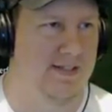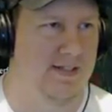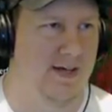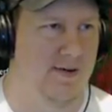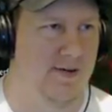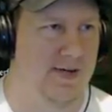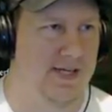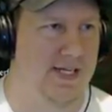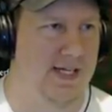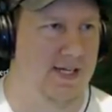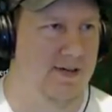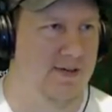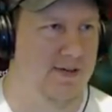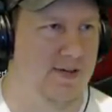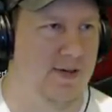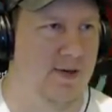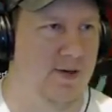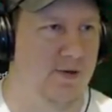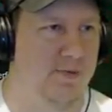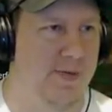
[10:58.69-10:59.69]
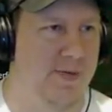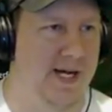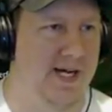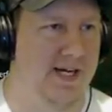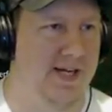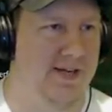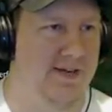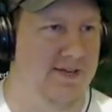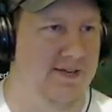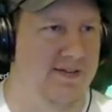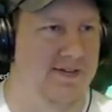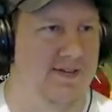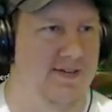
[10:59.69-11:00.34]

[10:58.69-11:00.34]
I want to kill you, man.